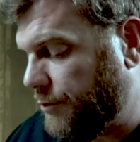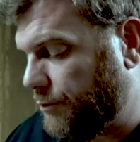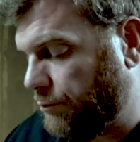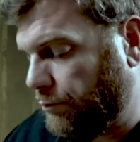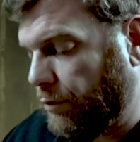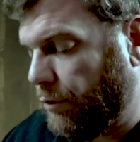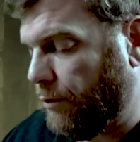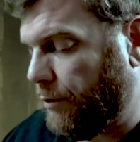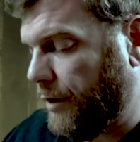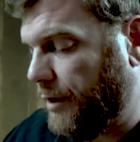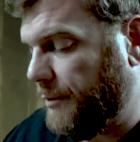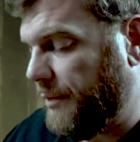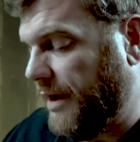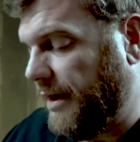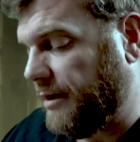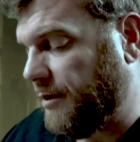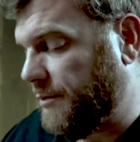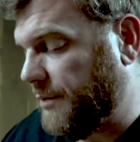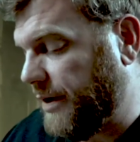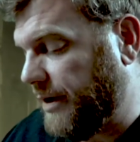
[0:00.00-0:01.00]
Rory,
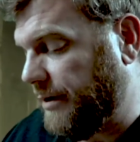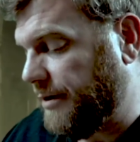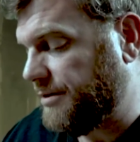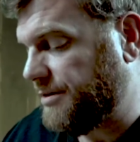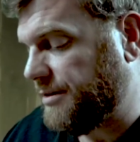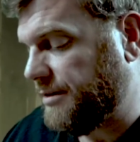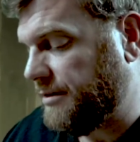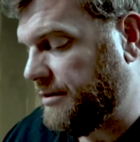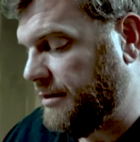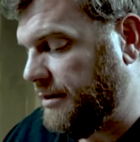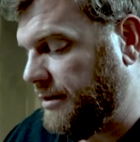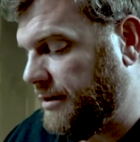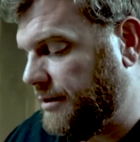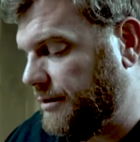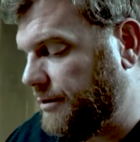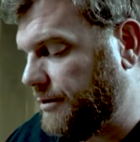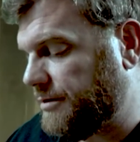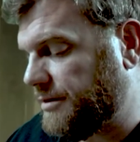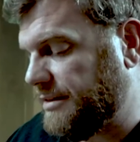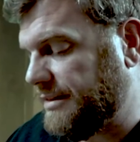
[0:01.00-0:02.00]
by comparison,
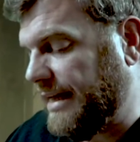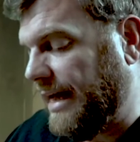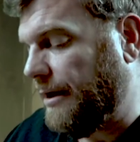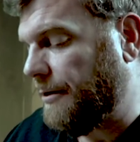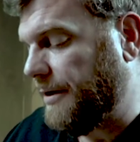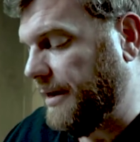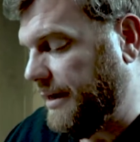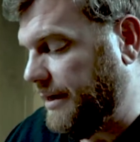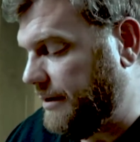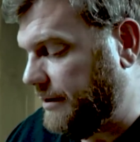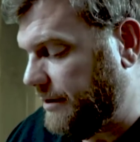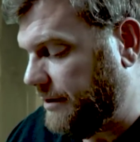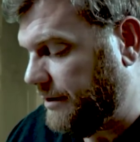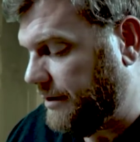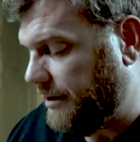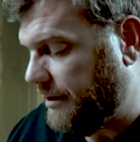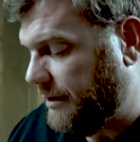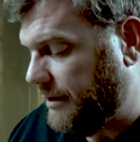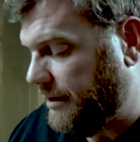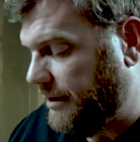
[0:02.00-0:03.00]
looked dowdy.
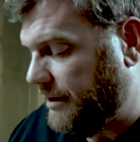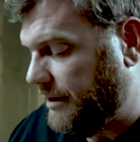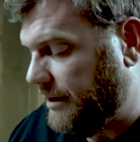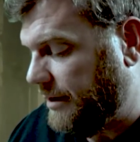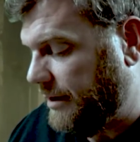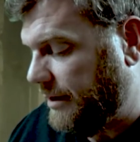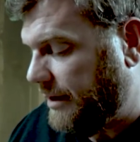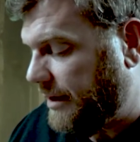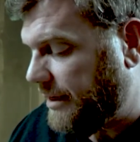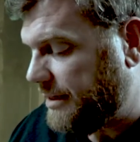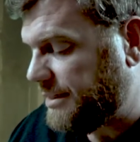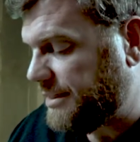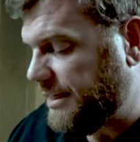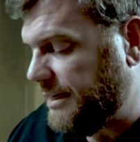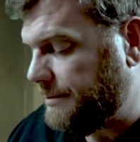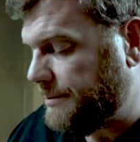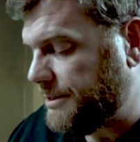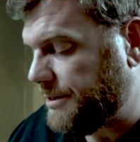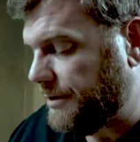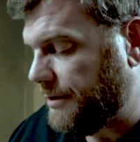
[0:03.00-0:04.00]
It
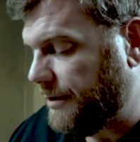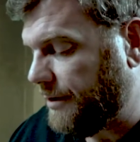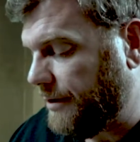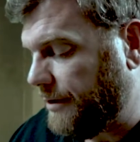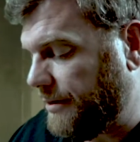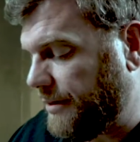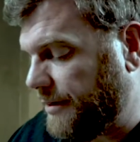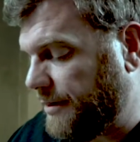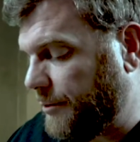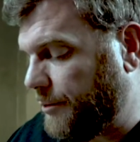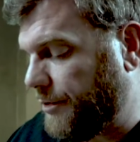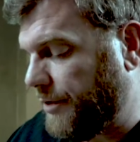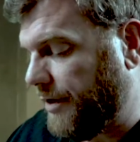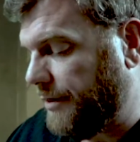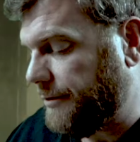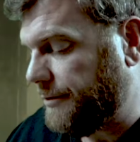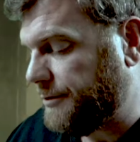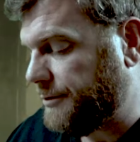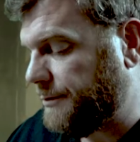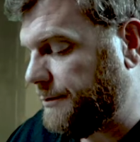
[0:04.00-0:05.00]
seemed to her that the
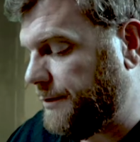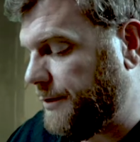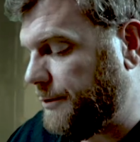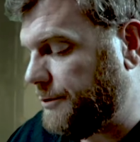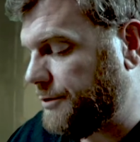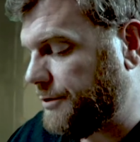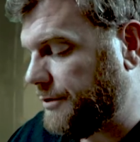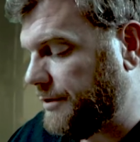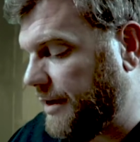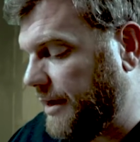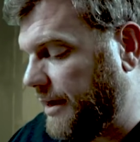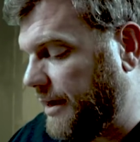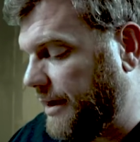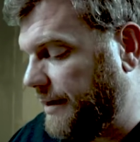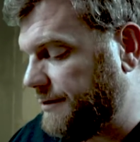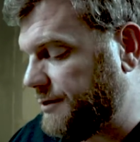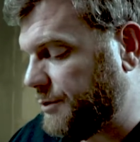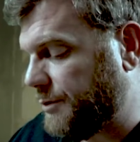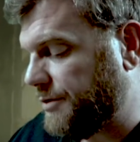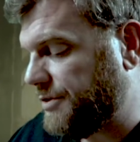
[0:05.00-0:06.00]
brothers' future
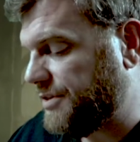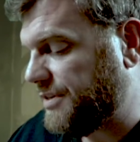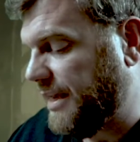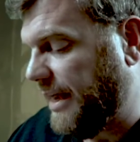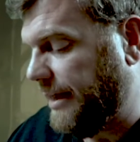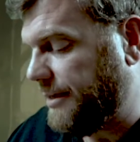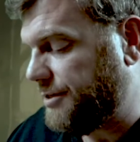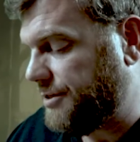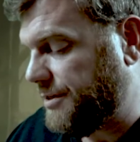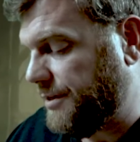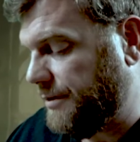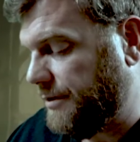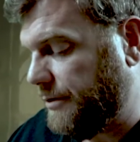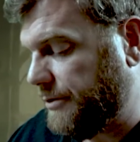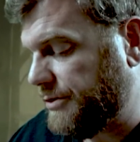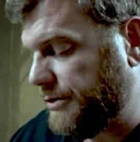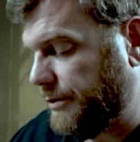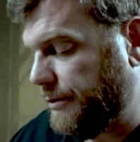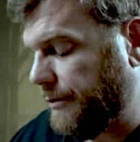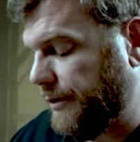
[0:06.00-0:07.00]
lives were sketched in
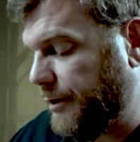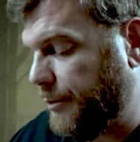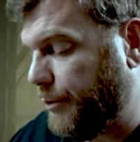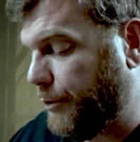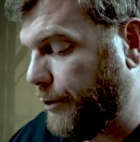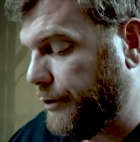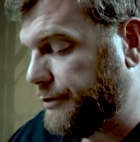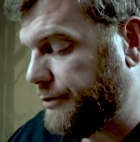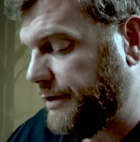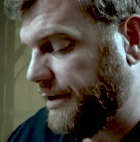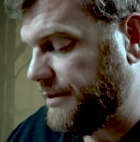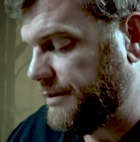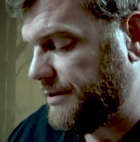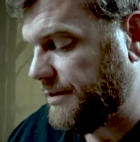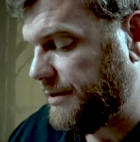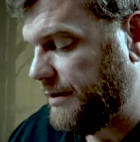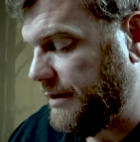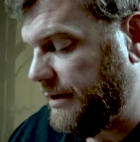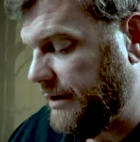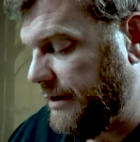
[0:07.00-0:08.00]
those early
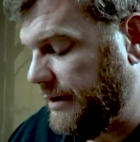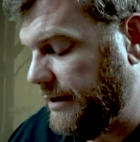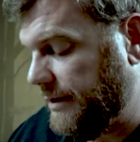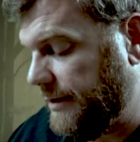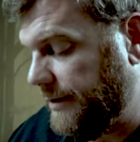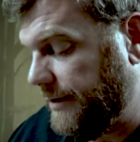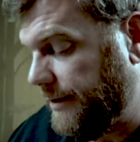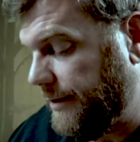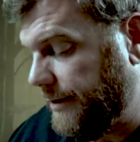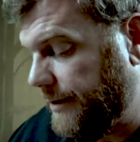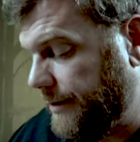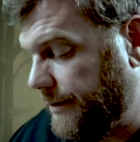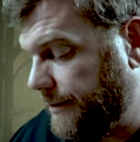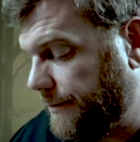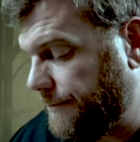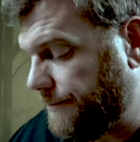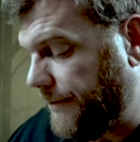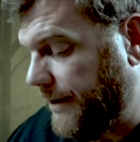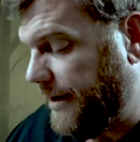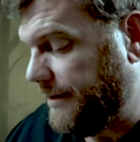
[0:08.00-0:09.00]
portraits.
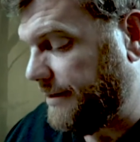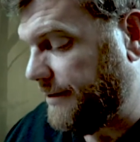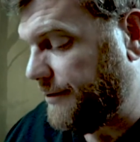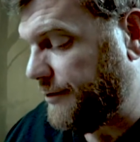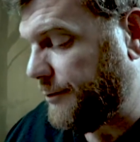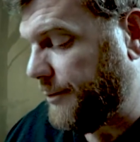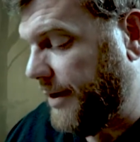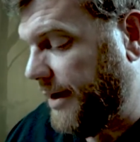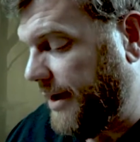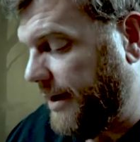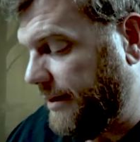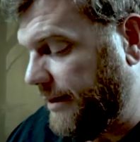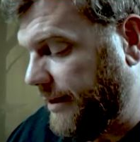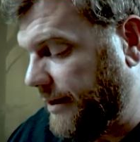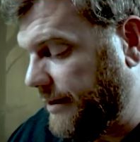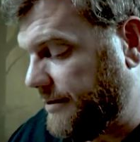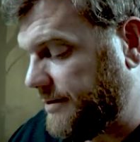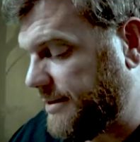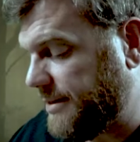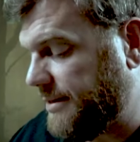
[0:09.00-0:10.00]
Frank the
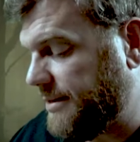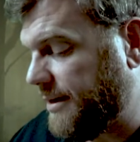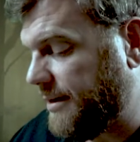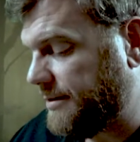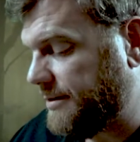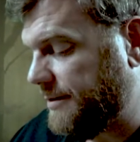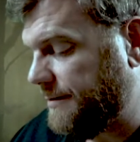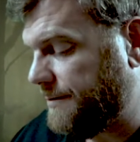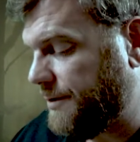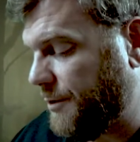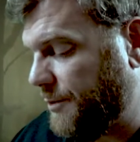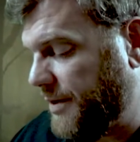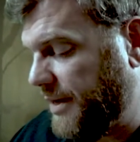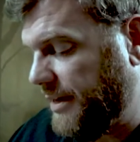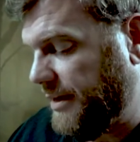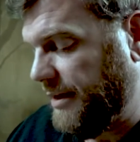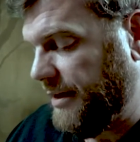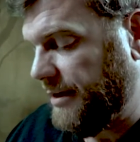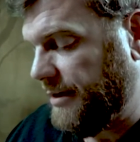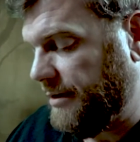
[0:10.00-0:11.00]
smiling, seductive
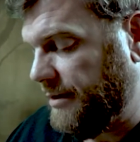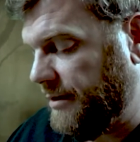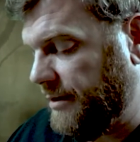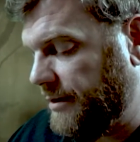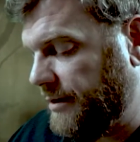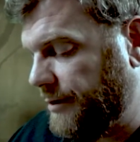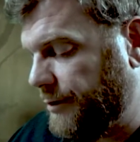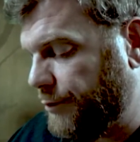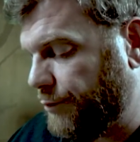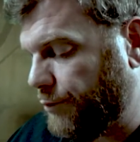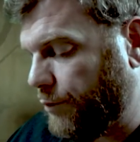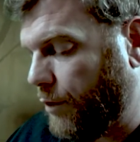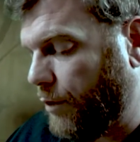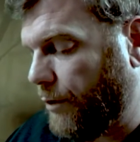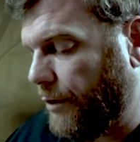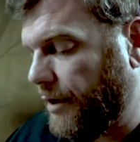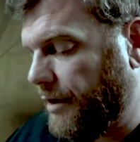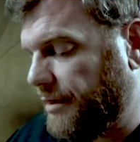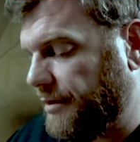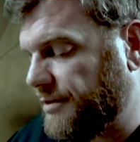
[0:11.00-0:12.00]
chameleon,
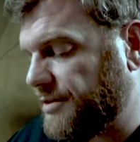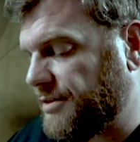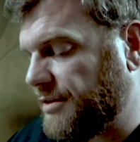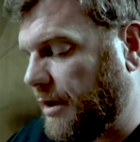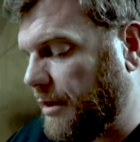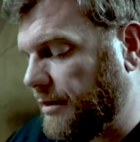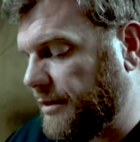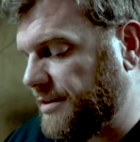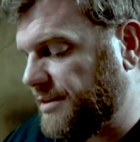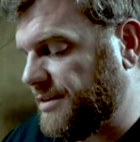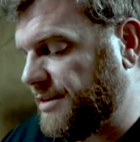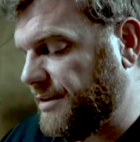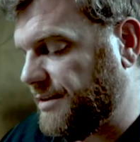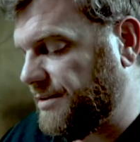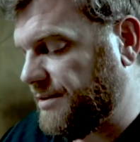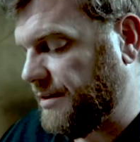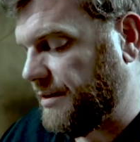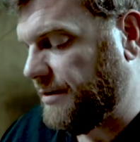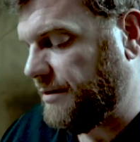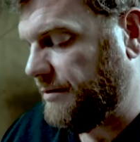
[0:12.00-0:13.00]
Rory the solid
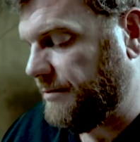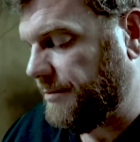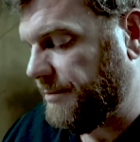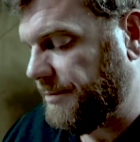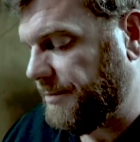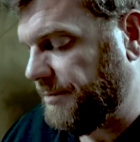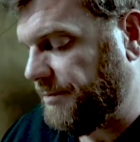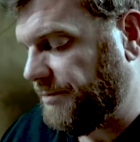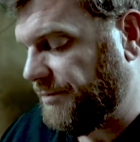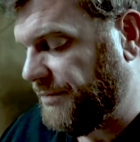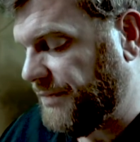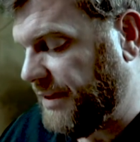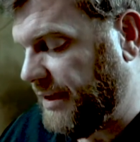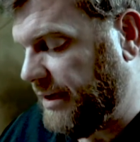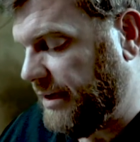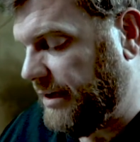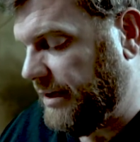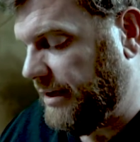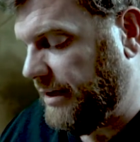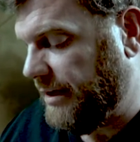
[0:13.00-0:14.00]
citizen.
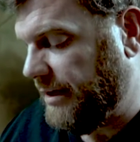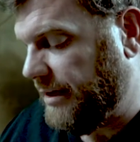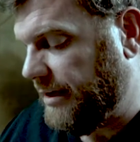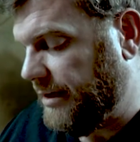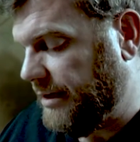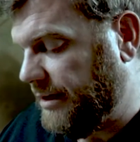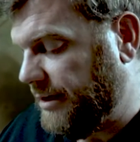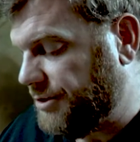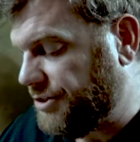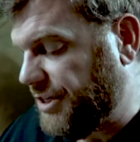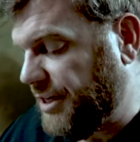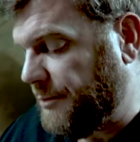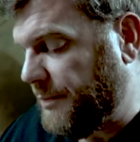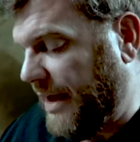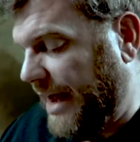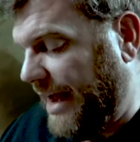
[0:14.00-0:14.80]
She had